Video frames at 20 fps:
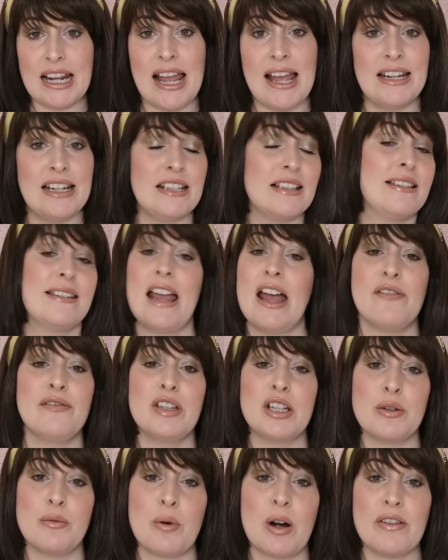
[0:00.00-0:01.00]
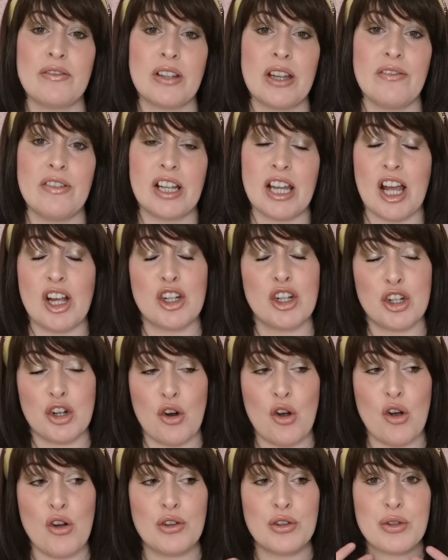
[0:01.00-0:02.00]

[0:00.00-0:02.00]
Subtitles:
and it's definitely worth giving it a shot.